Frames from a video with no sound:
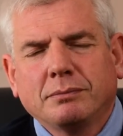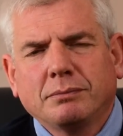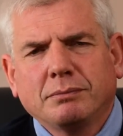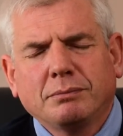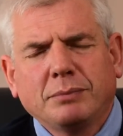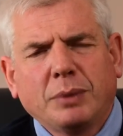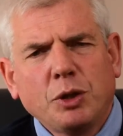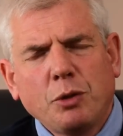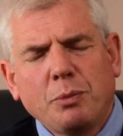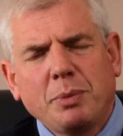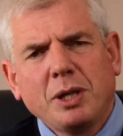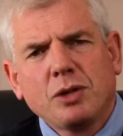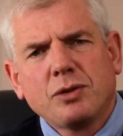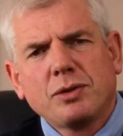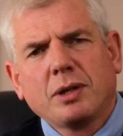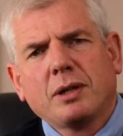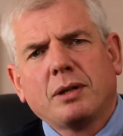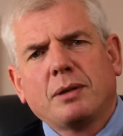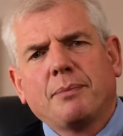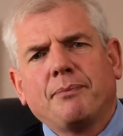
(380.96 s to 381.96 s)
Padre Pio
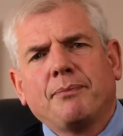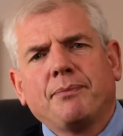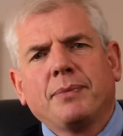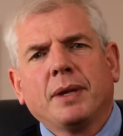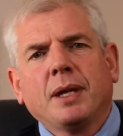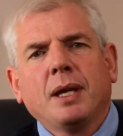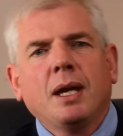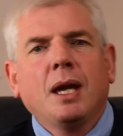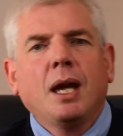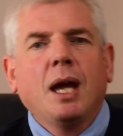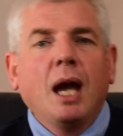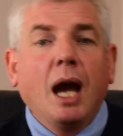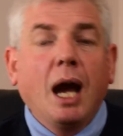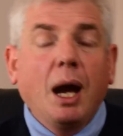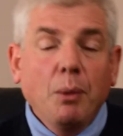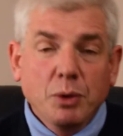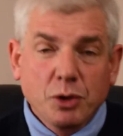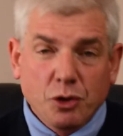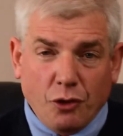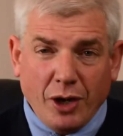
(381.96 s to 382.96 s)
said, "I
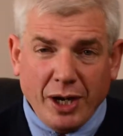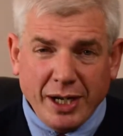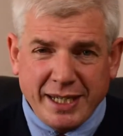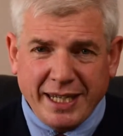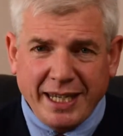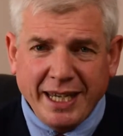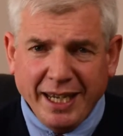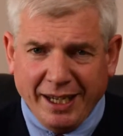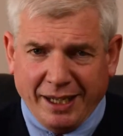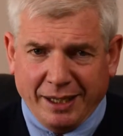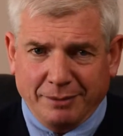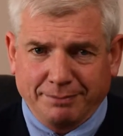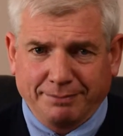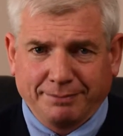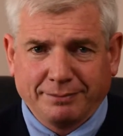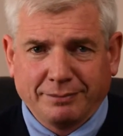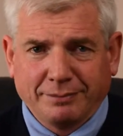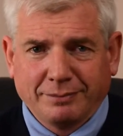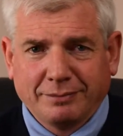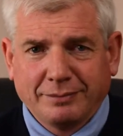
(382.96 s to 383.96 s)
was right here,
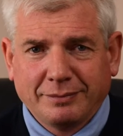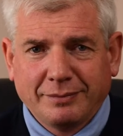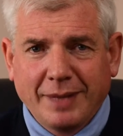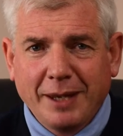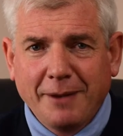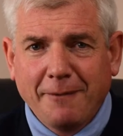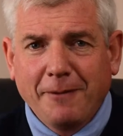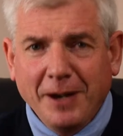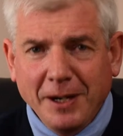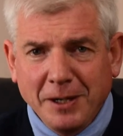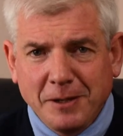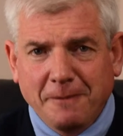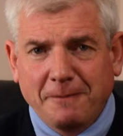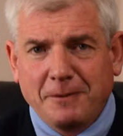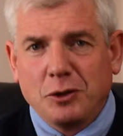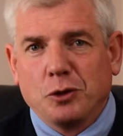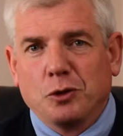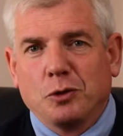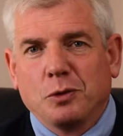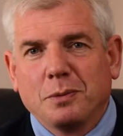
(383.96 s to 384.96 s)
in front of
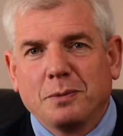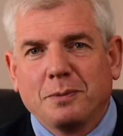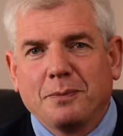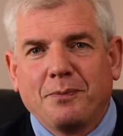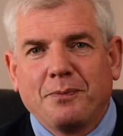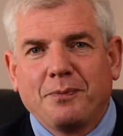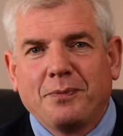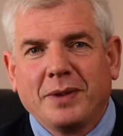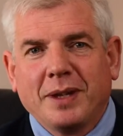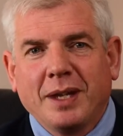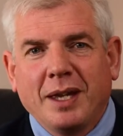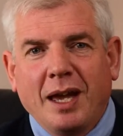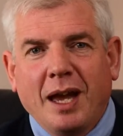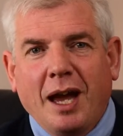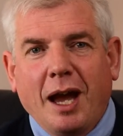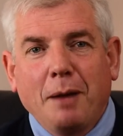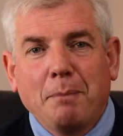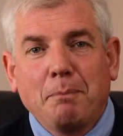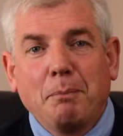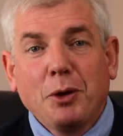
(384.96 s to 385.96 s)
you.
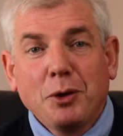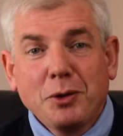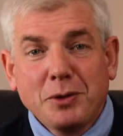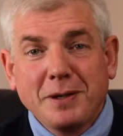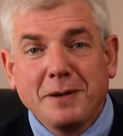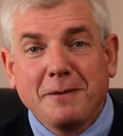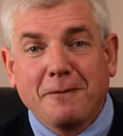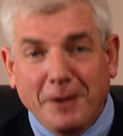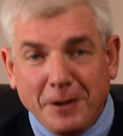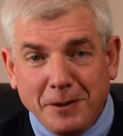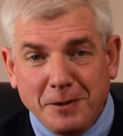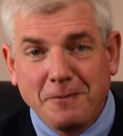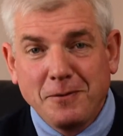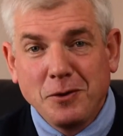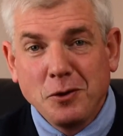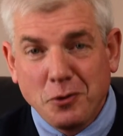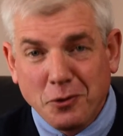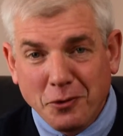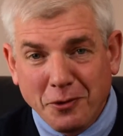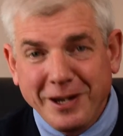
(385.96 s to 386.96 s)
I passed in front of
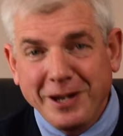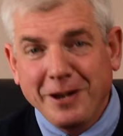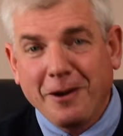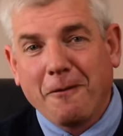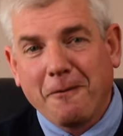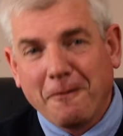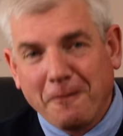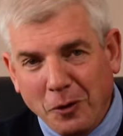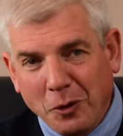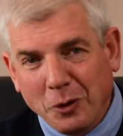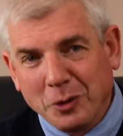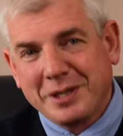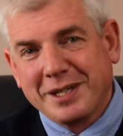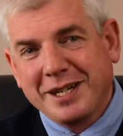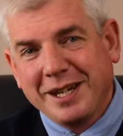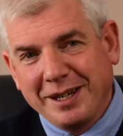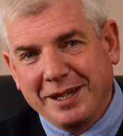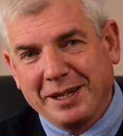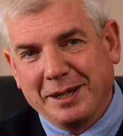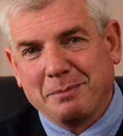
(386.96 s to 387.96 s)
you 3 or 4
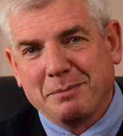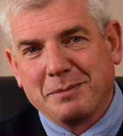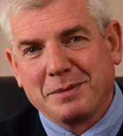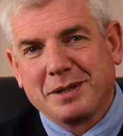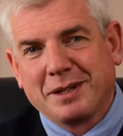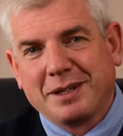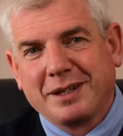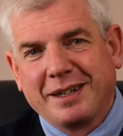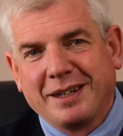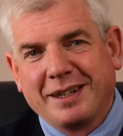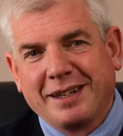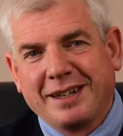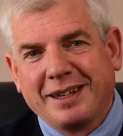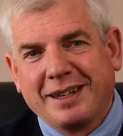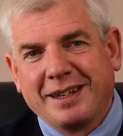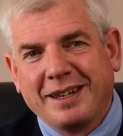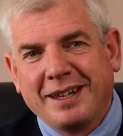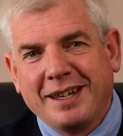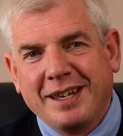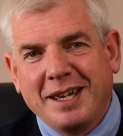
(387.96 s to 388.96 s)
times.
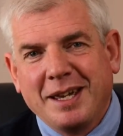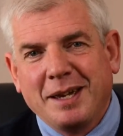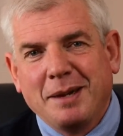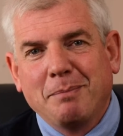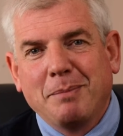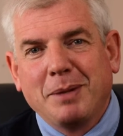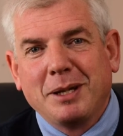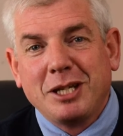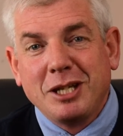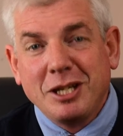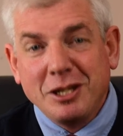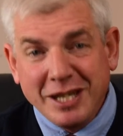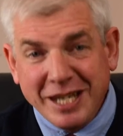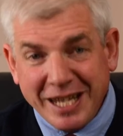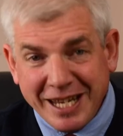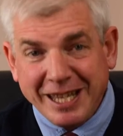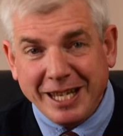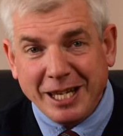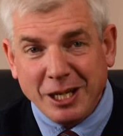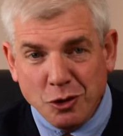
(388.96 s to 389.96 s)
But
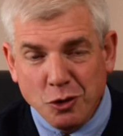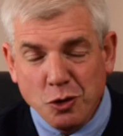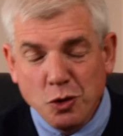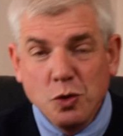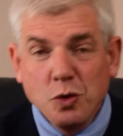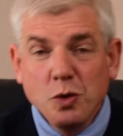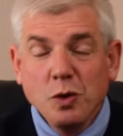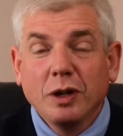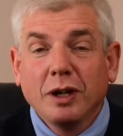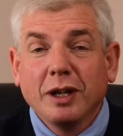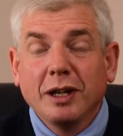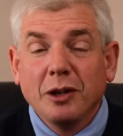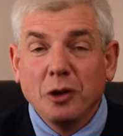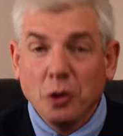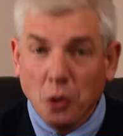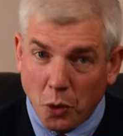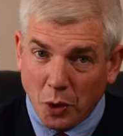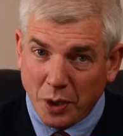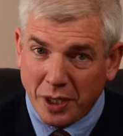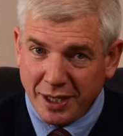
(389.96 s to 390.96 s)
neither you
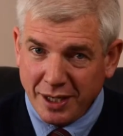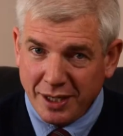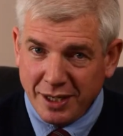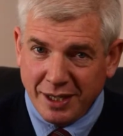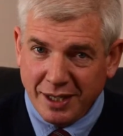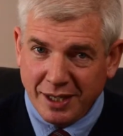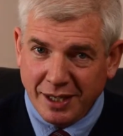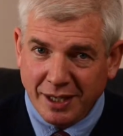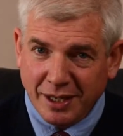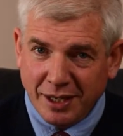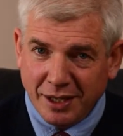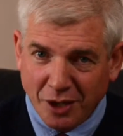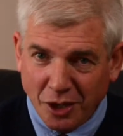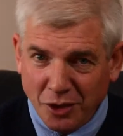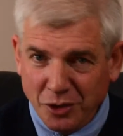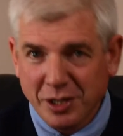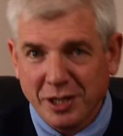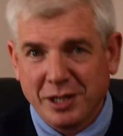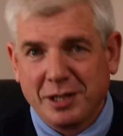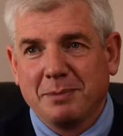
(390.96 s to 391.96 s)
nor he
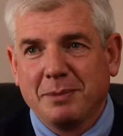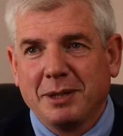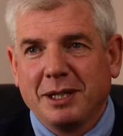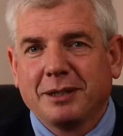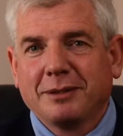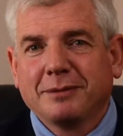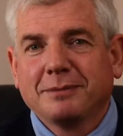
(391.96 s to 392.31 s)
noticed me."